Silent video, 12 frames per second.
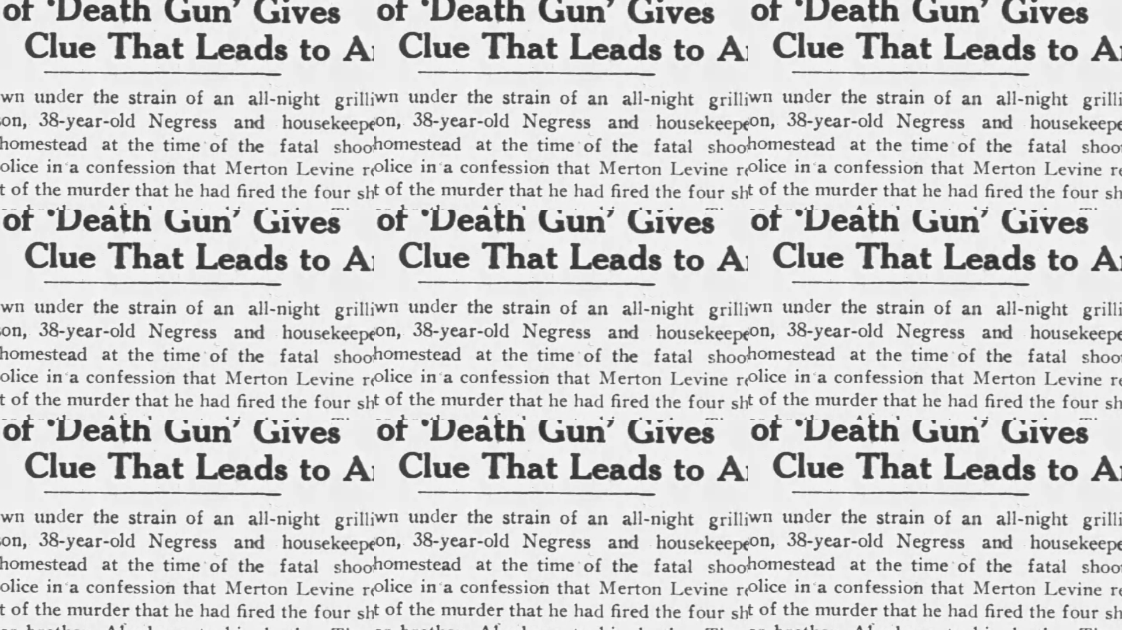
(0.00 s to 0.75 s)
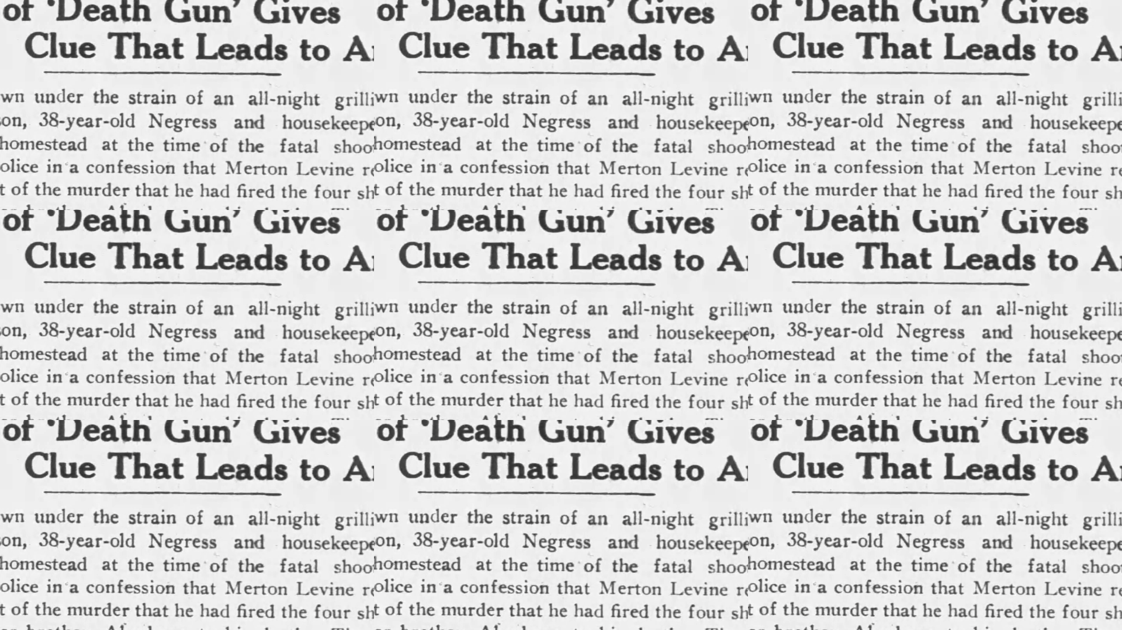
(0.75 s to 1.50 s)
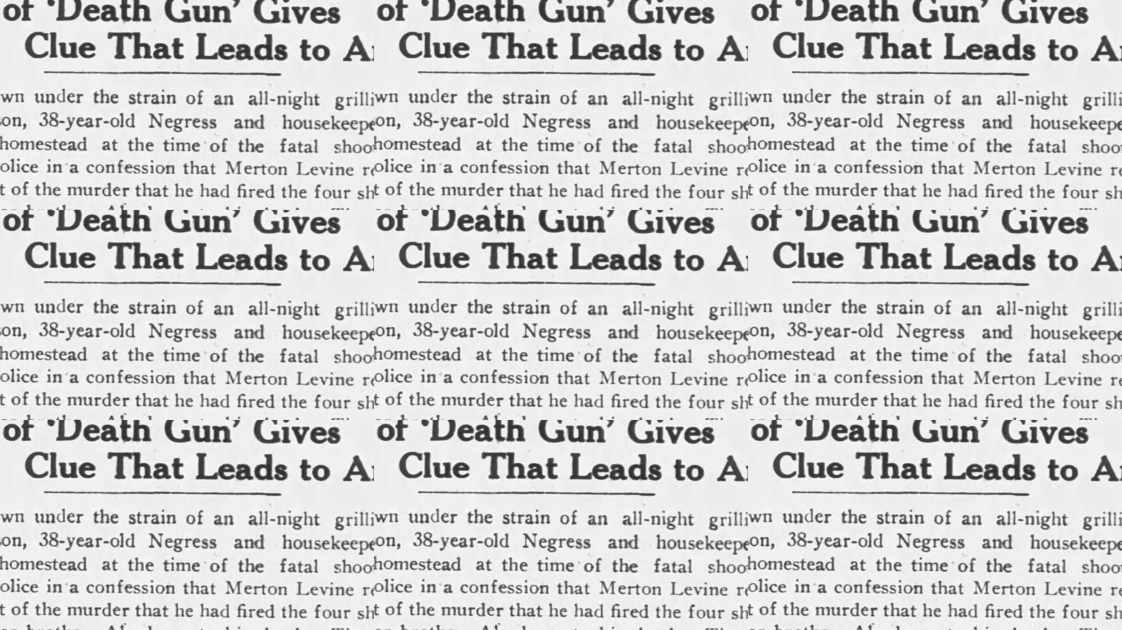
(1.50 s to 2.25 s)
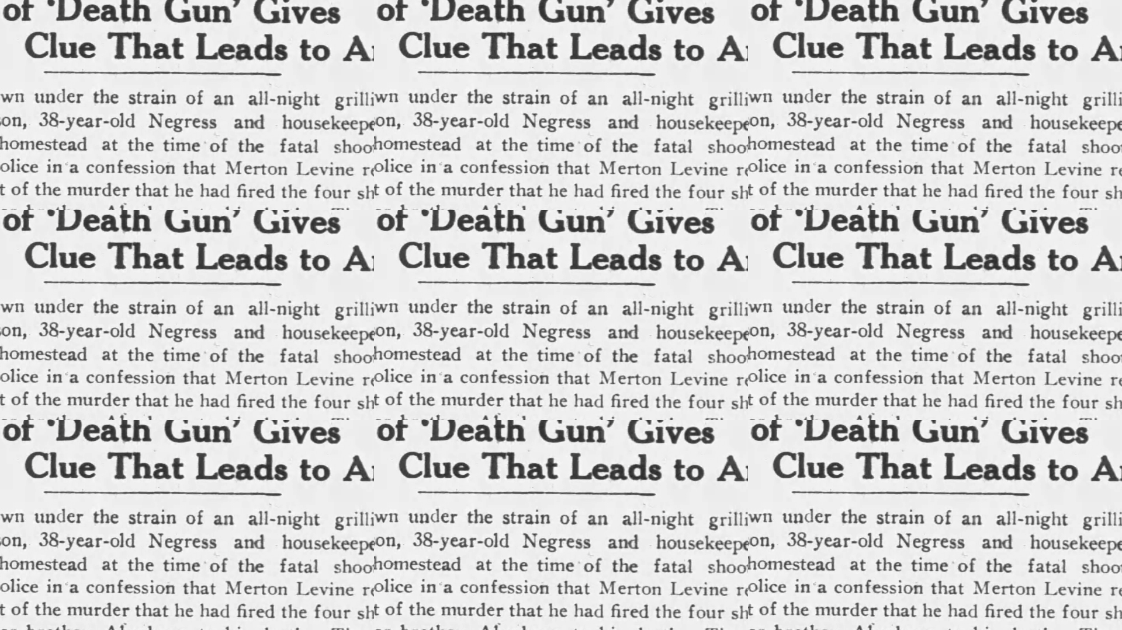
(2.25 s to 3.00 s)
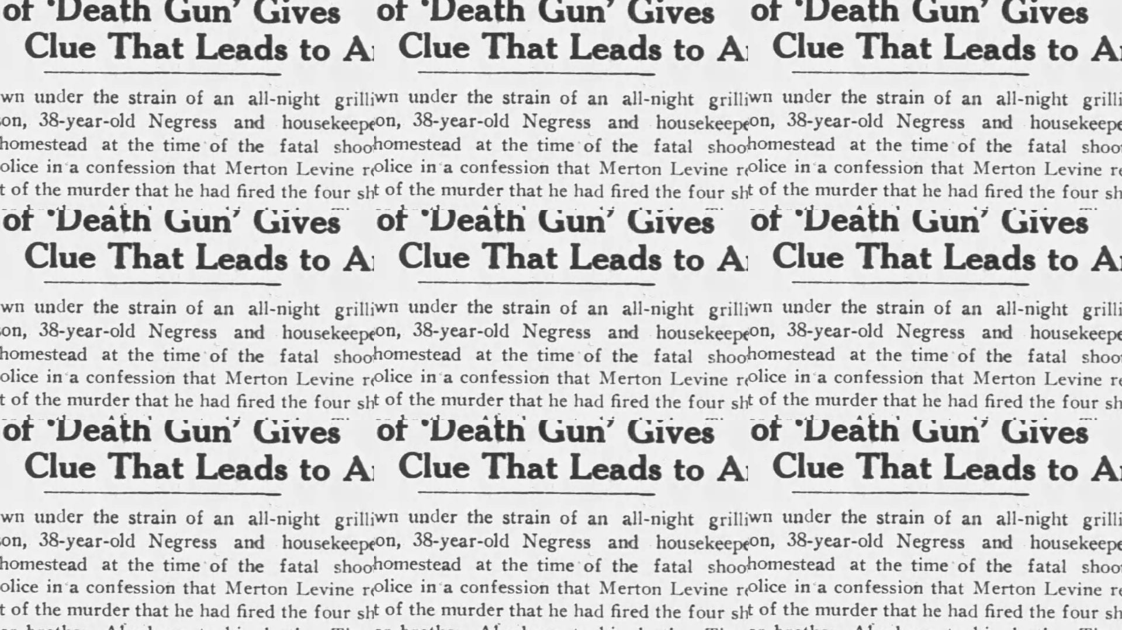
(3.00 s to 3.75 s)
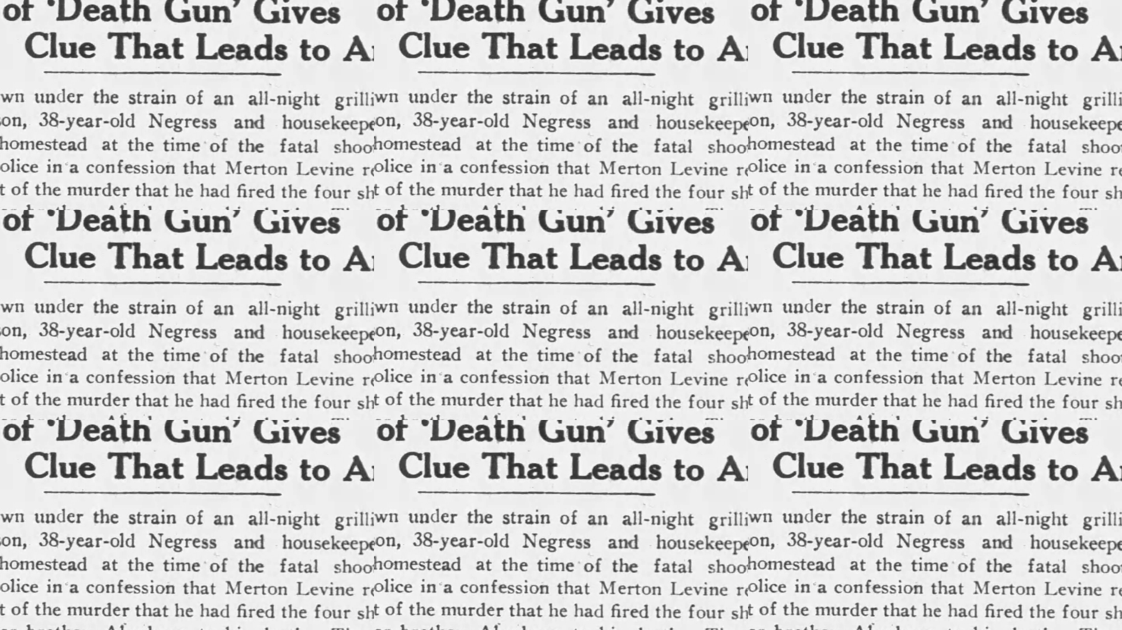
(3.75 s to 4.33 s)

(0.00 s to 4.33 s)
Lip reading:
(no speaker visible)